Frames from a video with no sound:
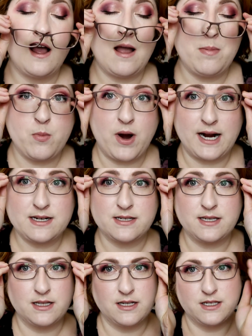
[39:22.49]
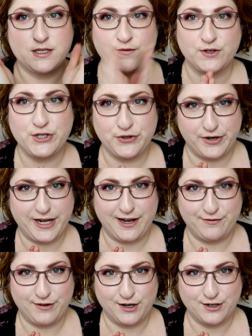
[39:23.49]
I've been practicing this for two and a
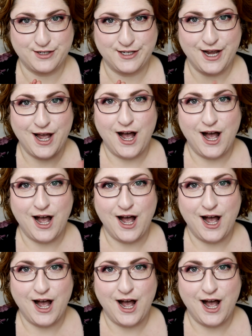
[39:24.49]
half years.